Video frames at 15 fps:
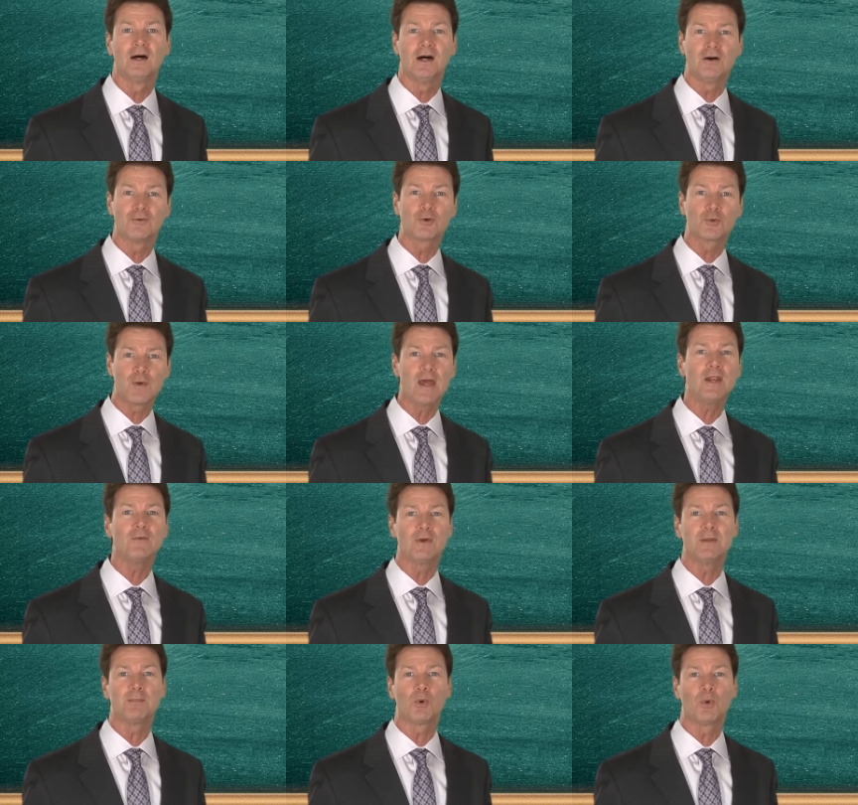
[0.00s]
of credit
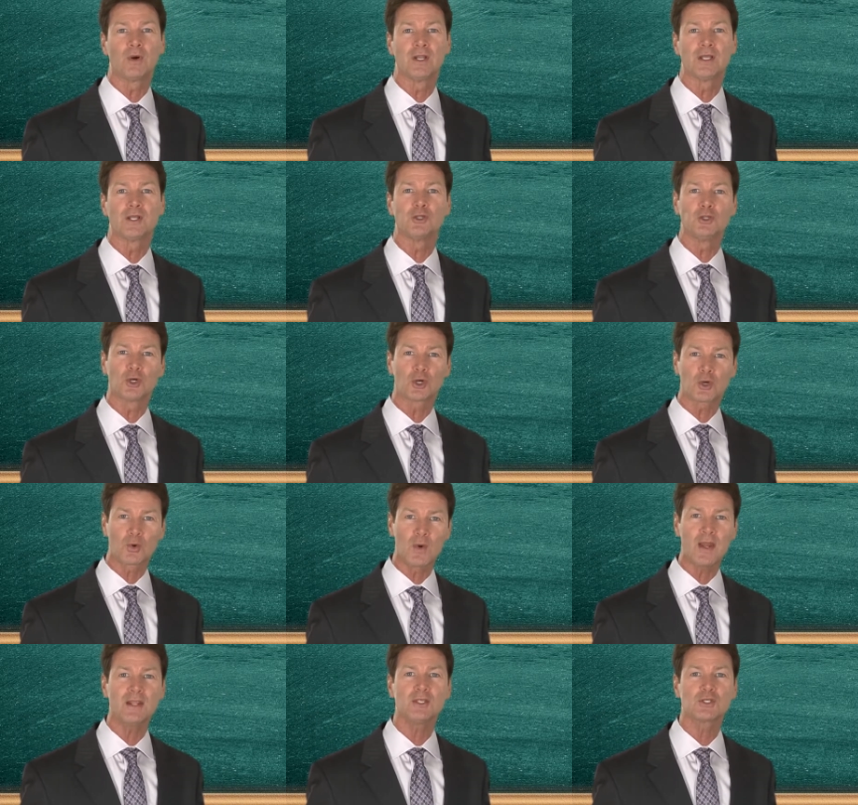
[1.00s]
reporting, your
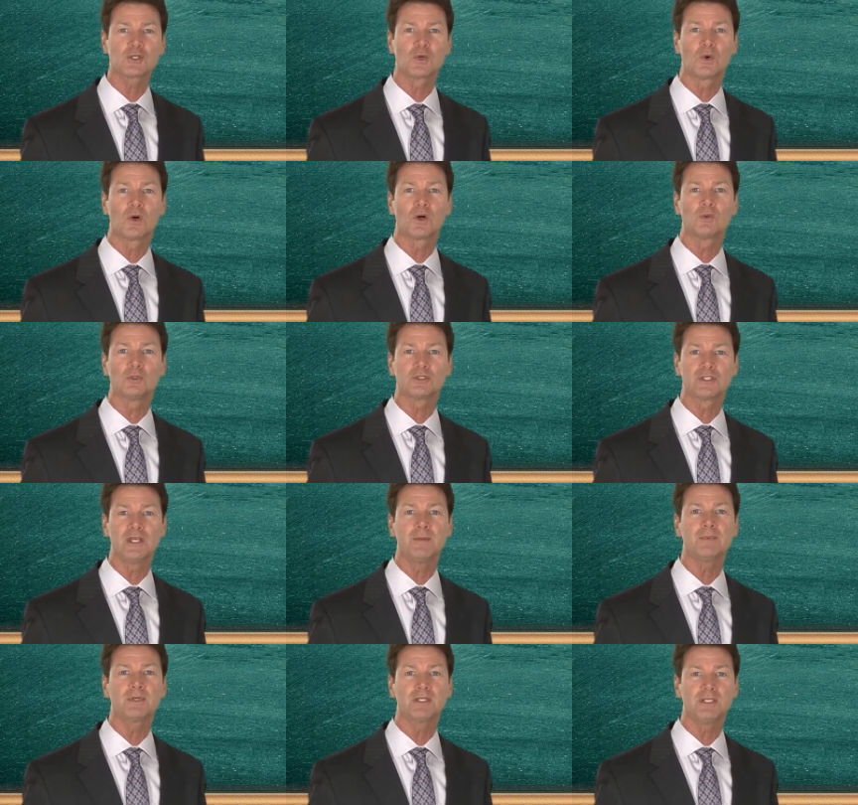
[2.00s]
credit score will
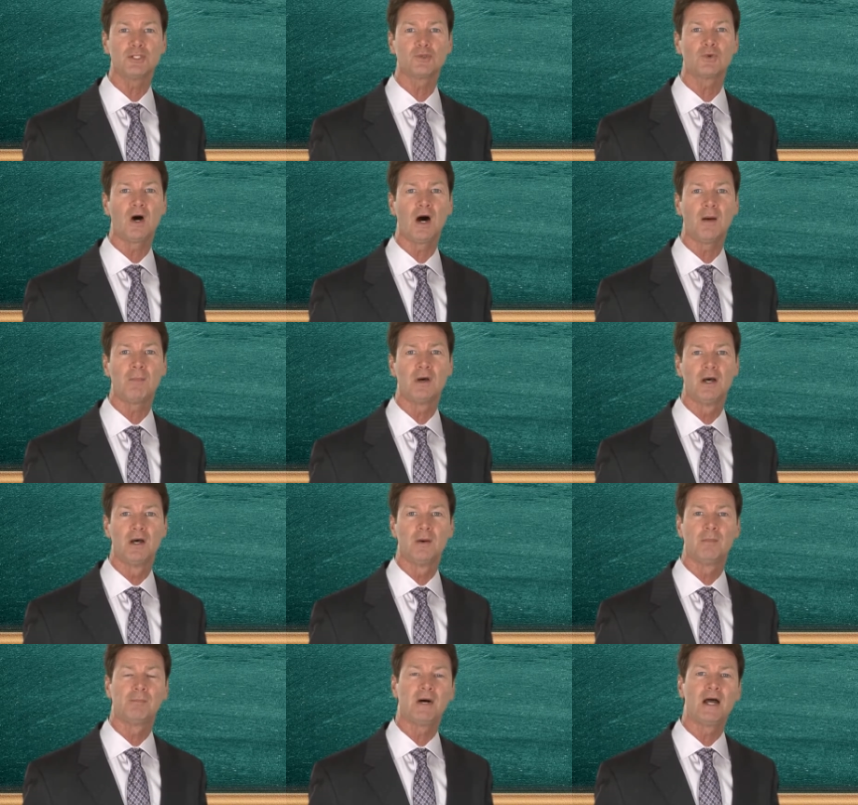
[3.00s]
typically drop
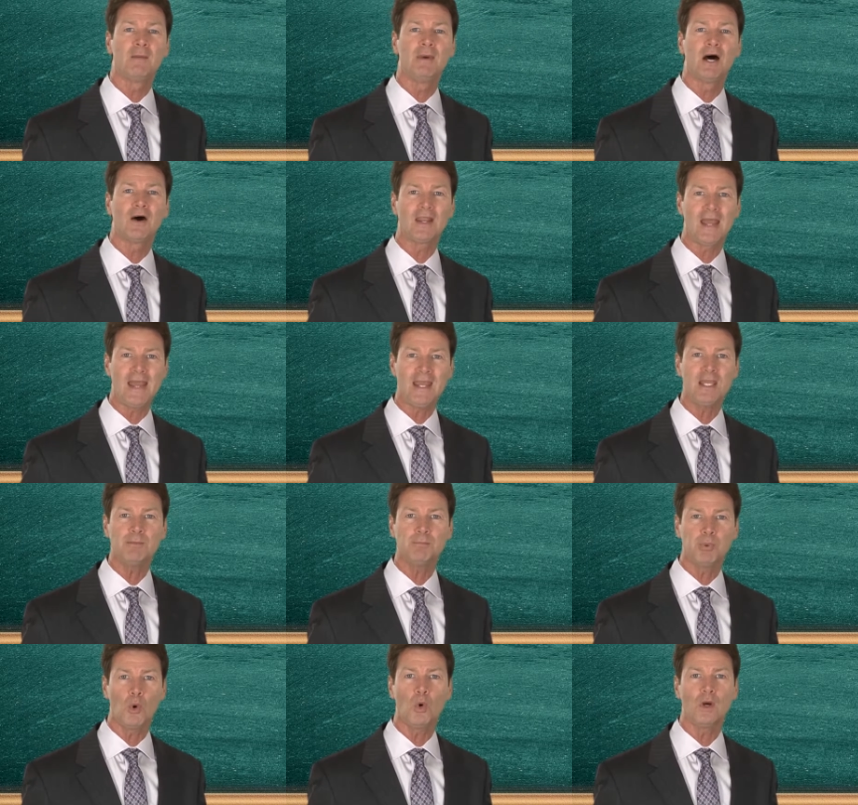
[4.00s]
by about
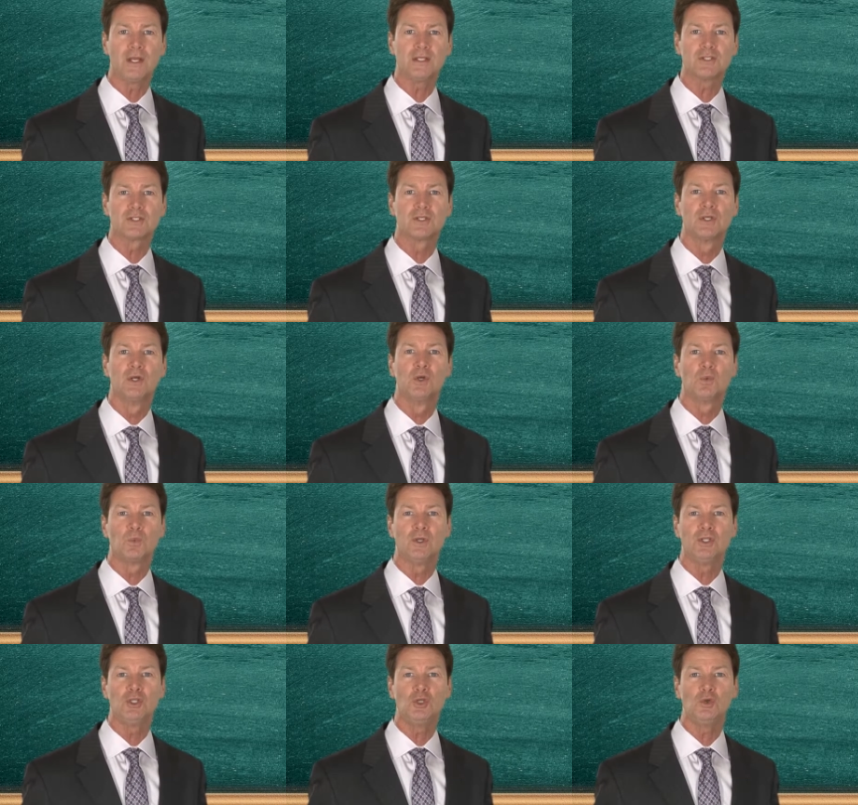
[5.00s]
eight points
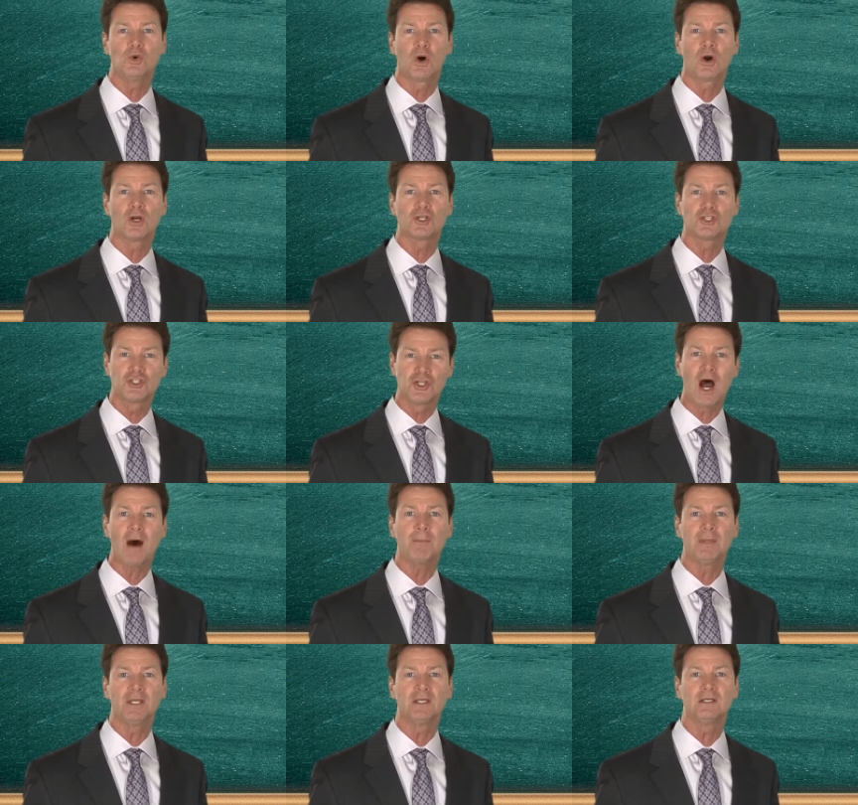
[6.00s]
when you are
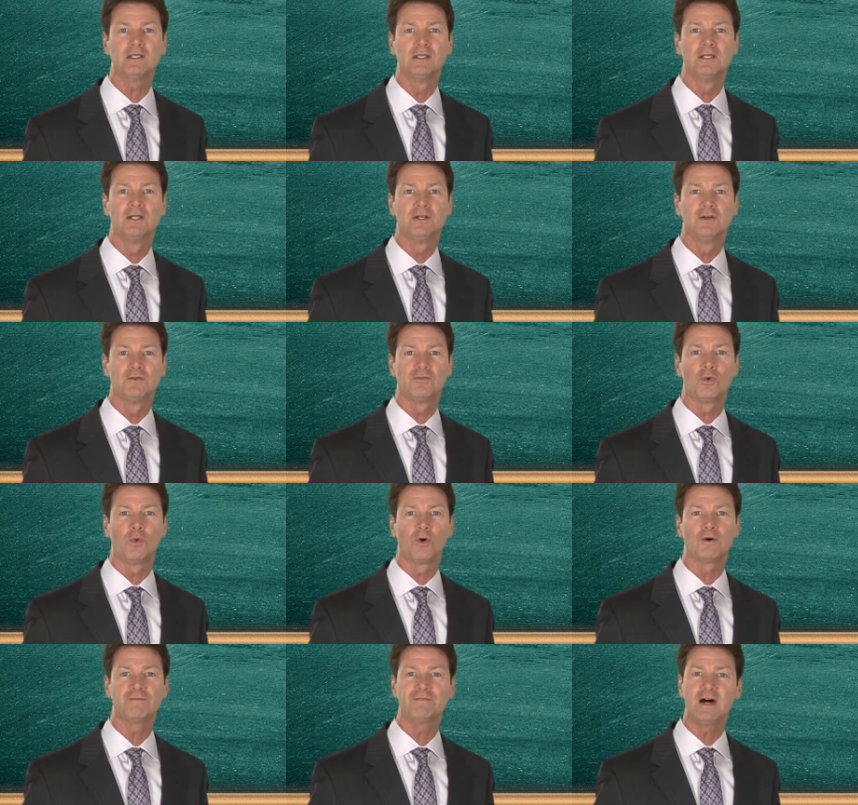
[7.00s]
shopping
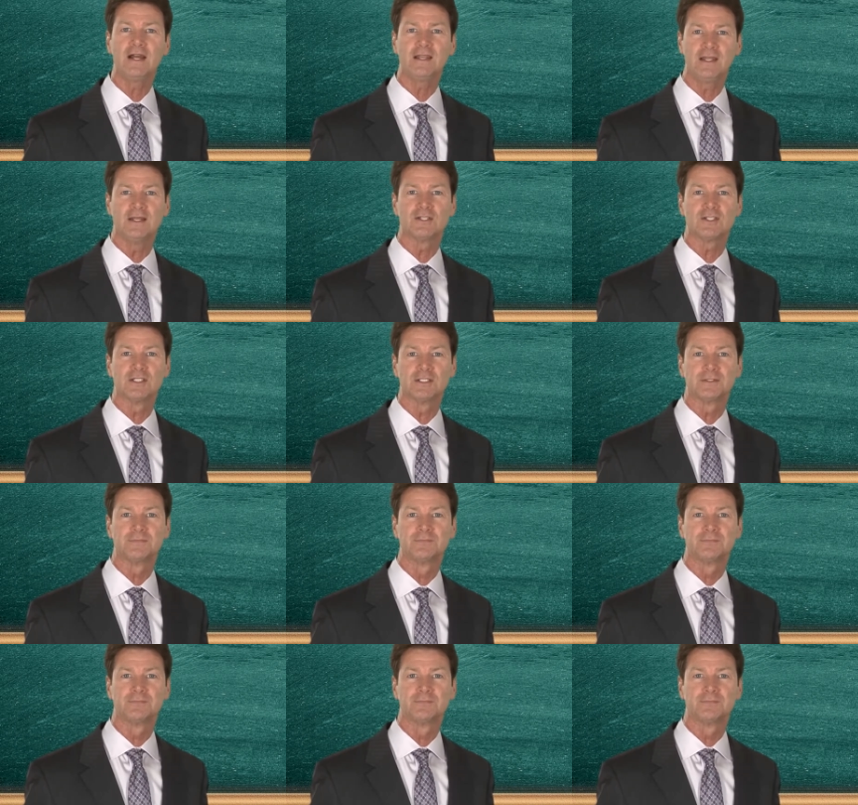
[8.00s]
for financing.